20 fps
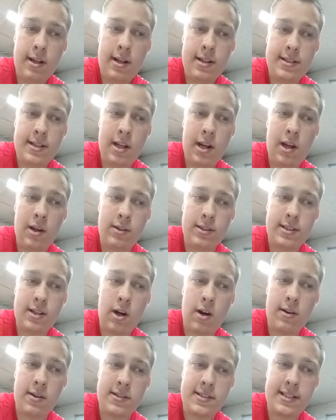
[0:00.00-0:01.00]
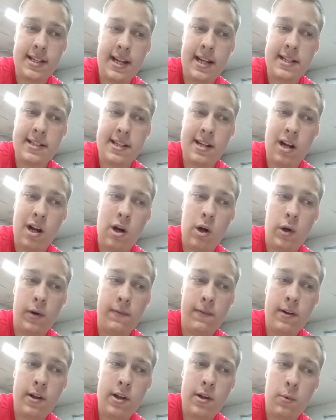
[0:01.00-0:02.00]
So they'll start the season off
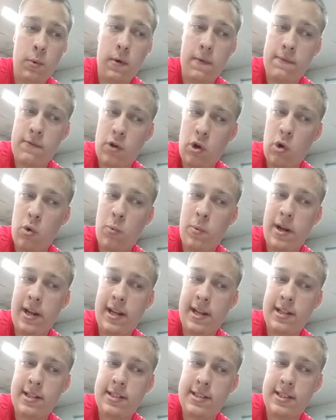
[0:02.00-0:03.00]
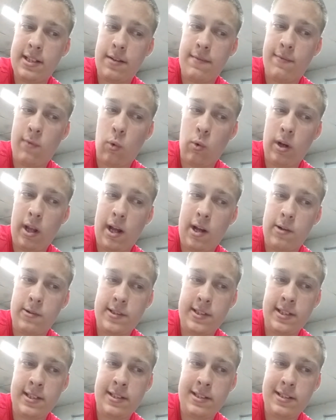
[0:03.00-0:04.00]
with 2 wins and 4
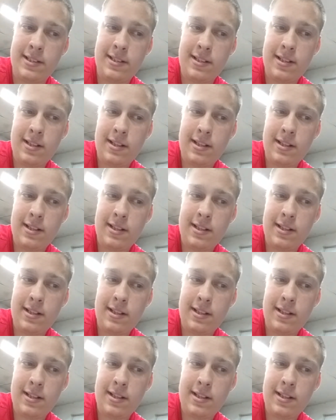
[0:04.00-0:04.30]
losses.